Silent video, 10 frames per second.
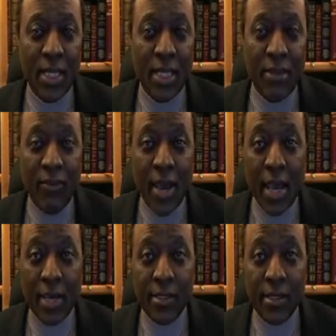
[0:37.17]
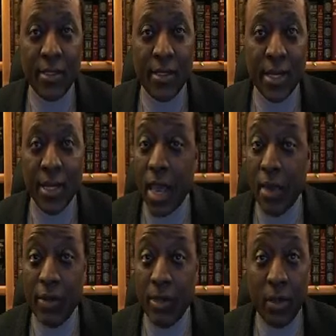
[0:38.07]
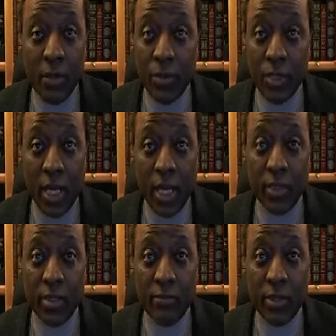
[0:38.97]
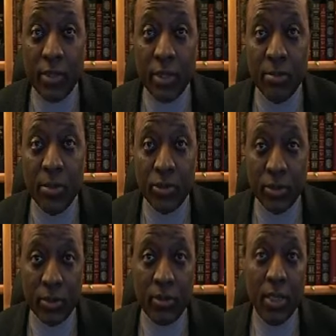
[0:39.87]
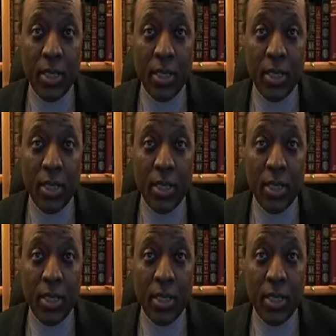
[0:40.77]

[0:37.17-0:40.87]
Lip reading: In fact, it is the inevitable result of the simple truth